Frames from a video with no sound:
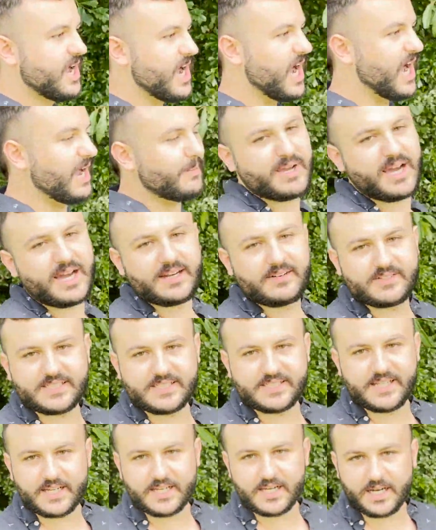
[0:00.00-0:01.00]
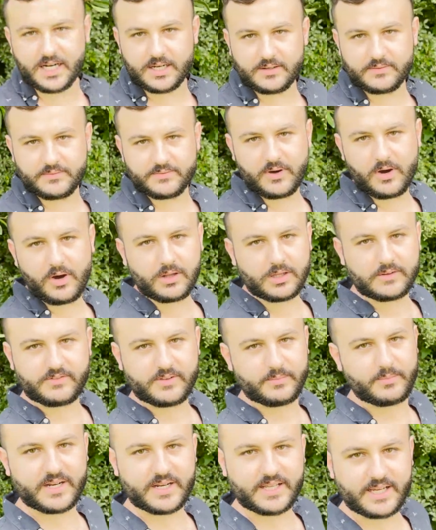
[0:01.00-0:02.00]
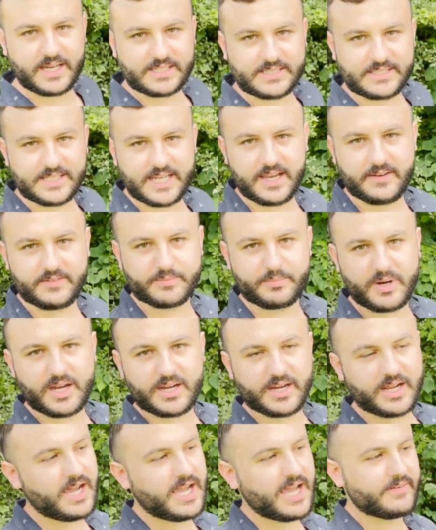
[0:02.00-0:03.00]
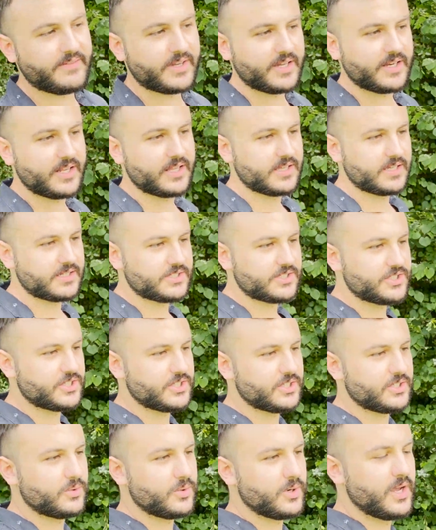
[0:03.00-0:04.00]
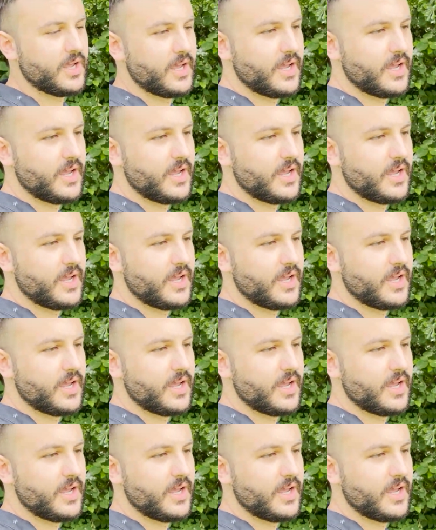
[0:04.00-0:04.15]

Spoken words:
I'm kind of sick of all of the money I saved by not having anything to do,